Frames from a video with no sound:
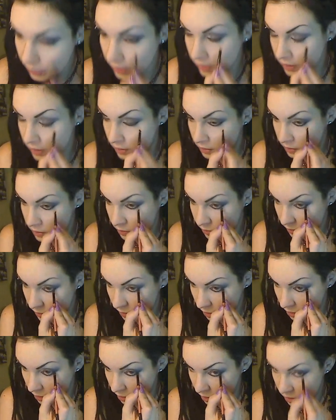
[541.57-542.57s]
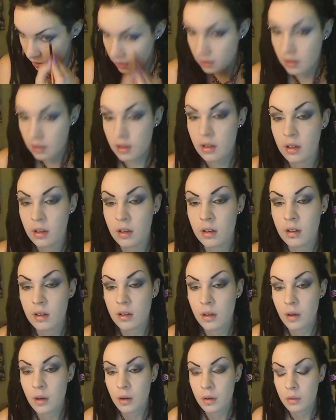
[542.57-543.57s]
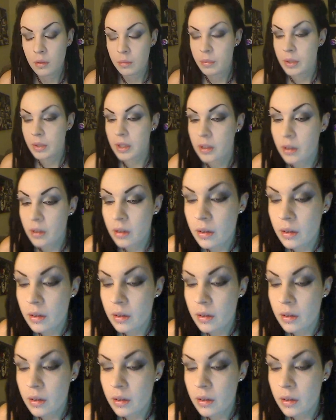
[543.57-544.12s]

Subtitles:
it down too far. But